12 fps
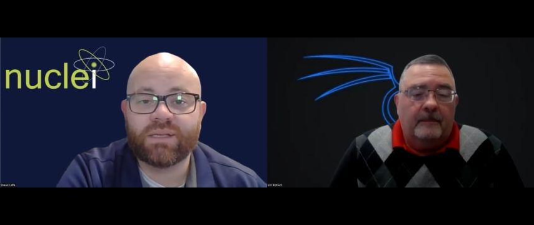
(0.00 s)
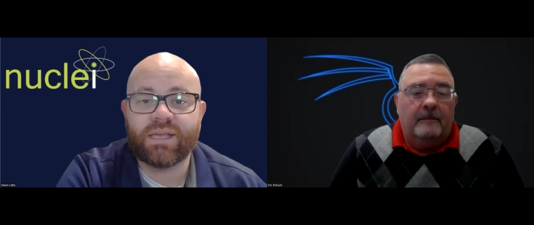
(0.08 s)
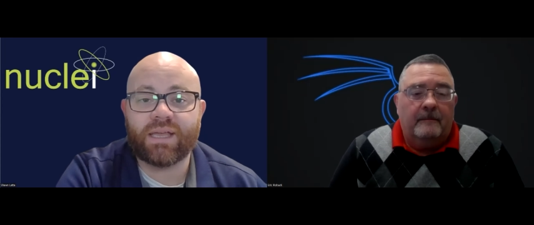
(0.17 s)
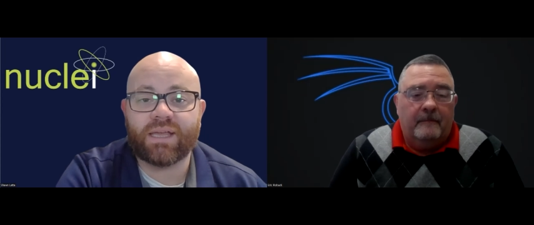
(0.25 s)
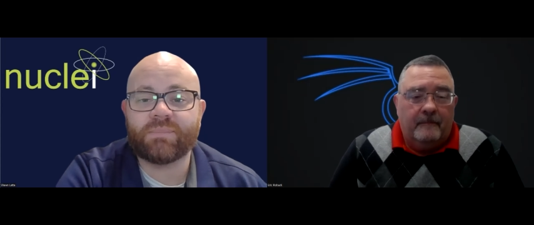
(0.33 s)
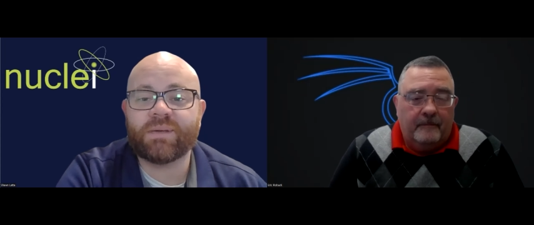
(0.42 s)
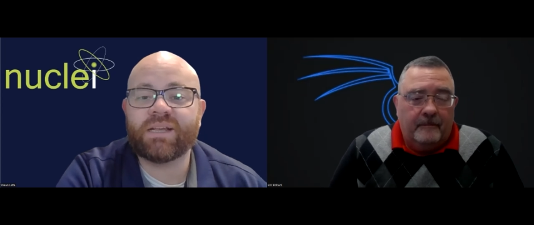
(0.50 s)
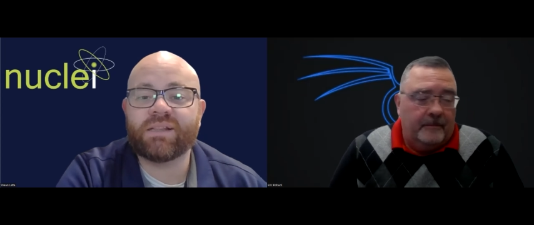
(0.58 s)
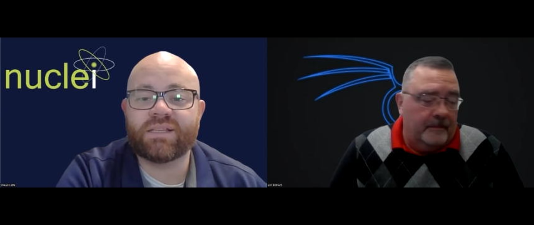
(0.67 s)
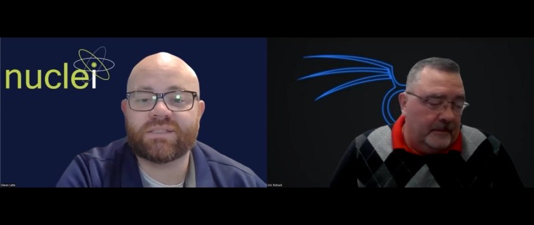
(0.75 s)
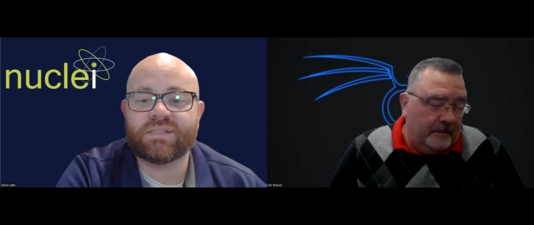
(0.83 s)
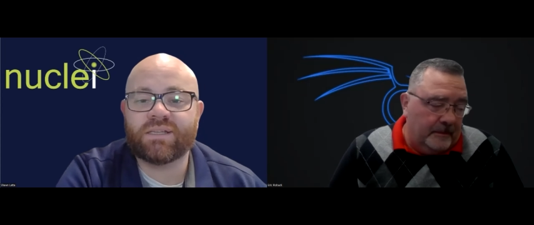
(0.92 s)
Speaker 1: yeah, anybody
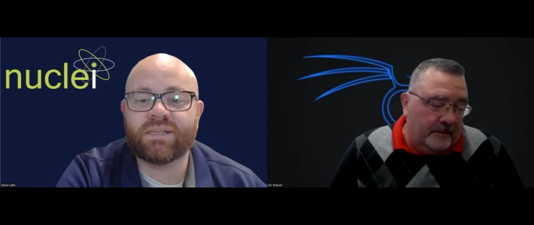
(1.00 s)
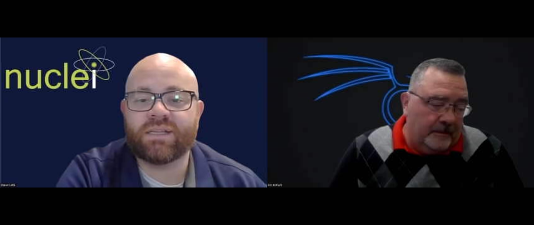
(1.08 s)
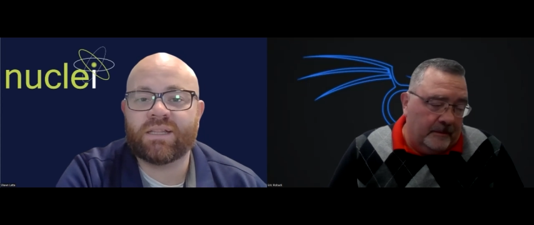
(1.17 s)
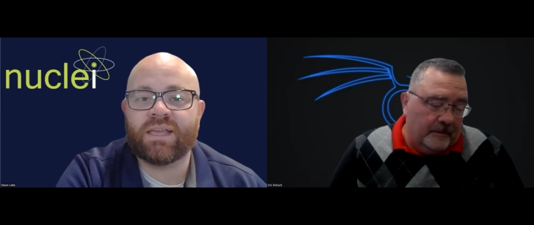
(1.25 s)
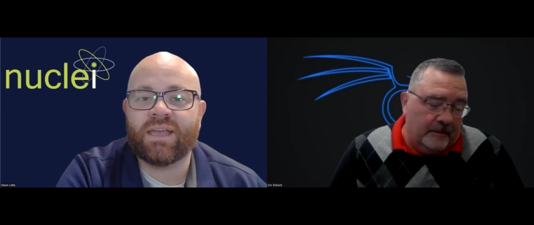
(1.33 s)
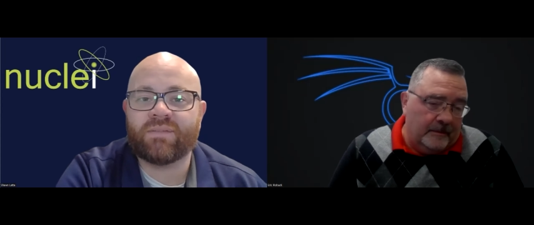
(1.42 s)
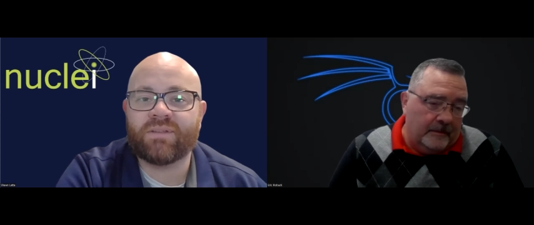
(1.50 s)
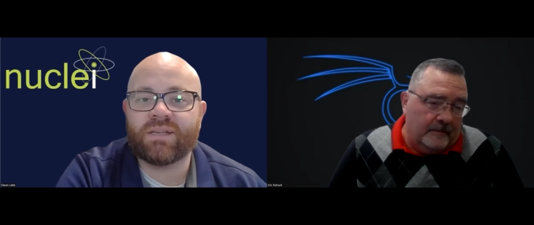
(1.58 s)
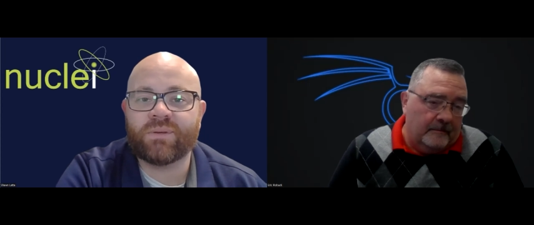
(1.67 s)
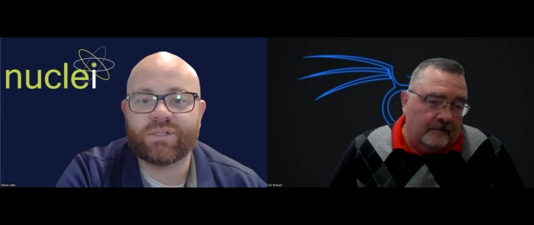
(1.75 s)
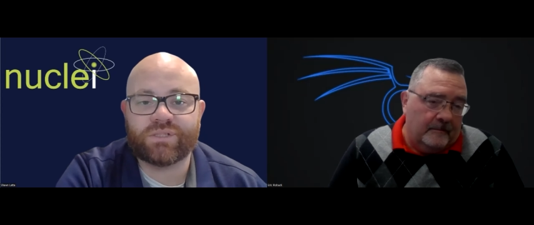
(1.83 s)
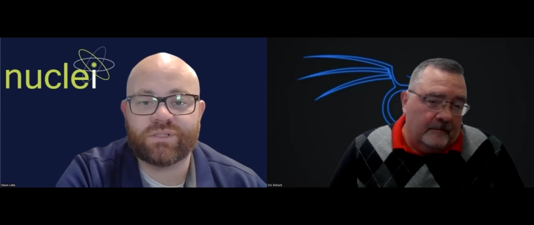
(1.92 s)
listening and they have
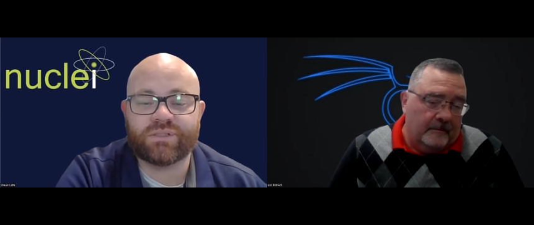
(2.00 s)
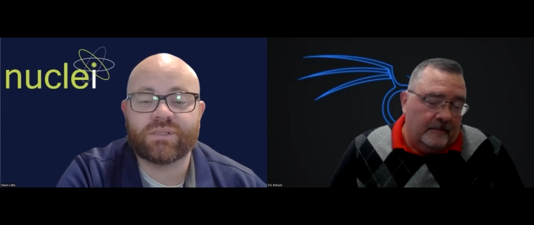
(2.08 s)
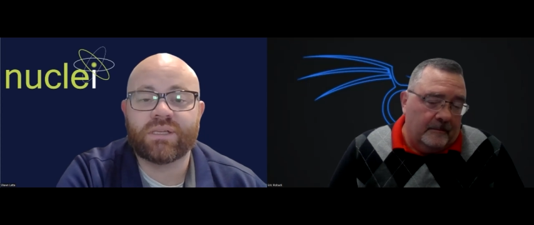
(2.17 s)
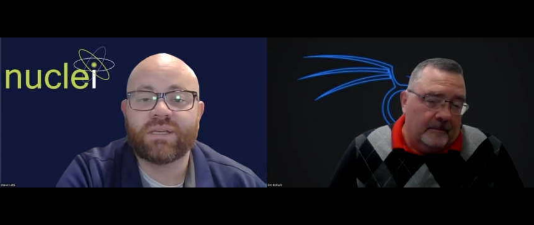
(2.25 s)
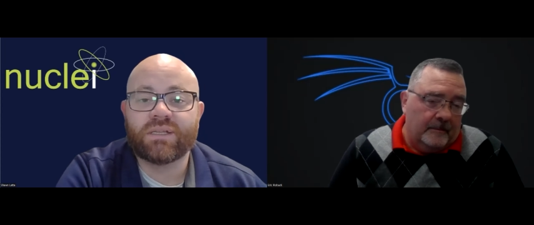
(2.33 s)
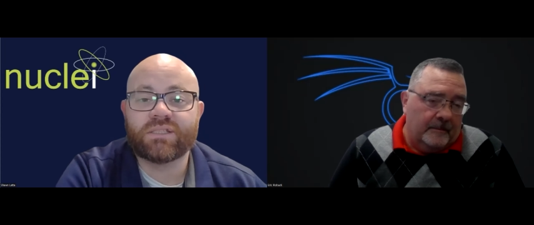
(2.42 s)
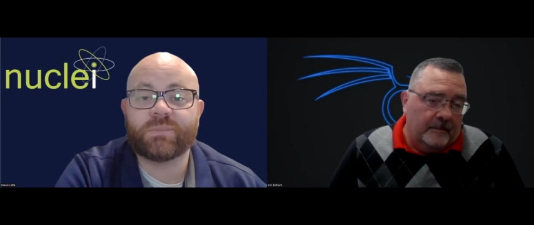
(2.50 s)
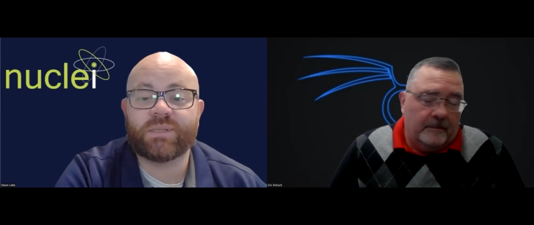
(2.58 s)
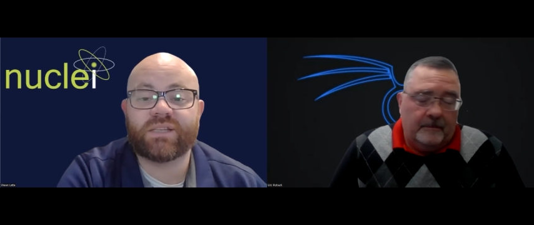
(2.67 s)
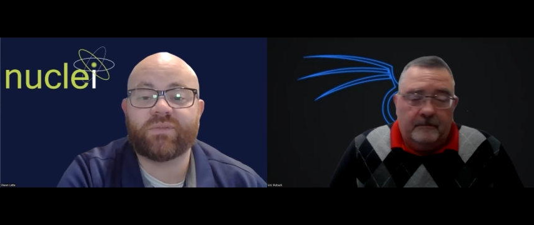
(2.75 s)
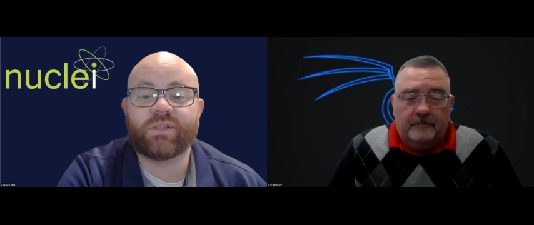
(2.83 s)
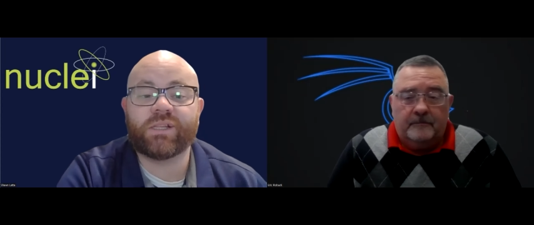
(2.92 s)
any questions
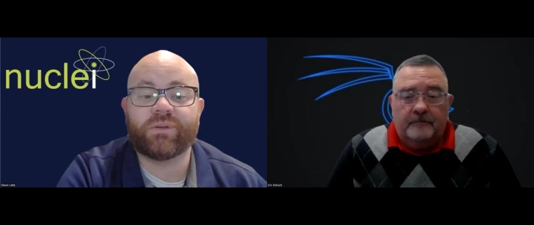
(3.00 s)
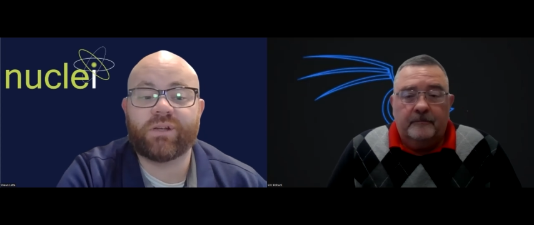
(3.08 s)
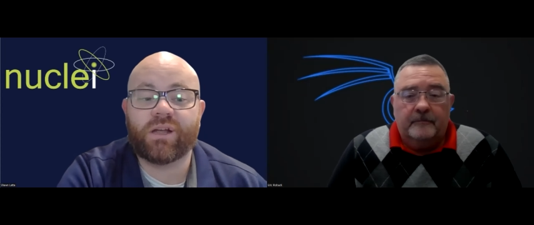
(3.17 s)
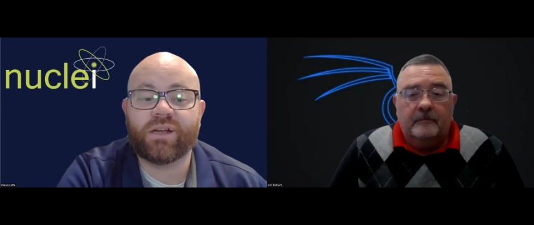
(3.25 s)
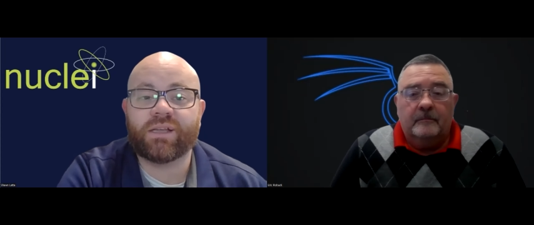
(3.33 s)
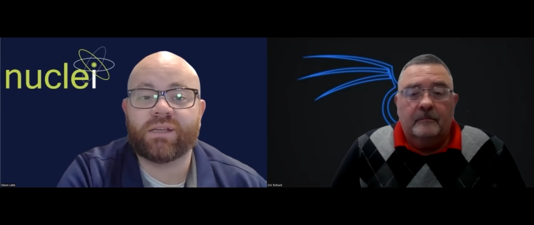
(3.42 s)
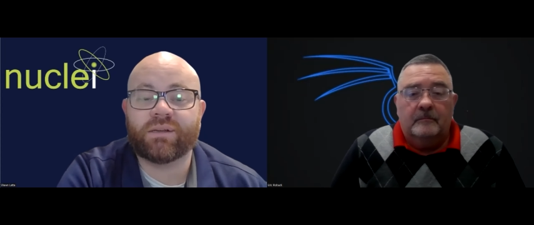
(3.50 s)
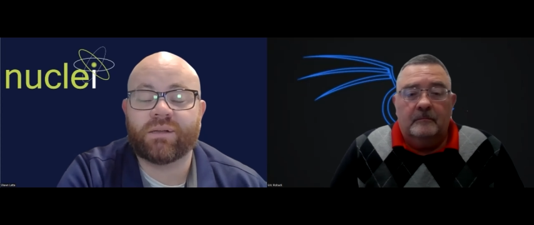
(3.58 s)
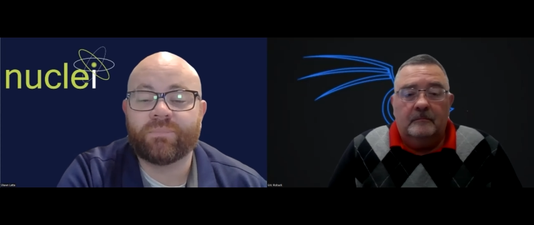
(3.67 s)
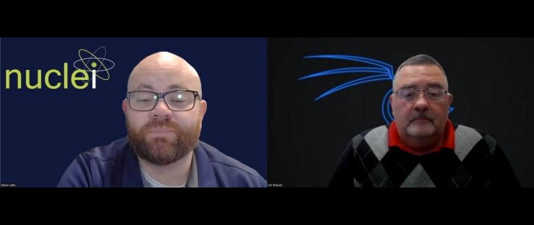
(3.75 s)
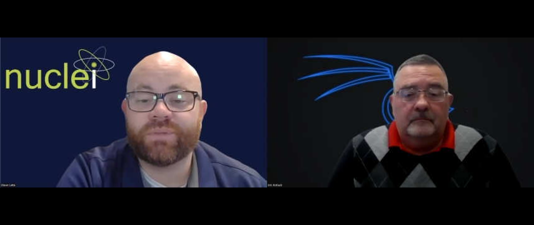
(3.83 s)
specifically regarding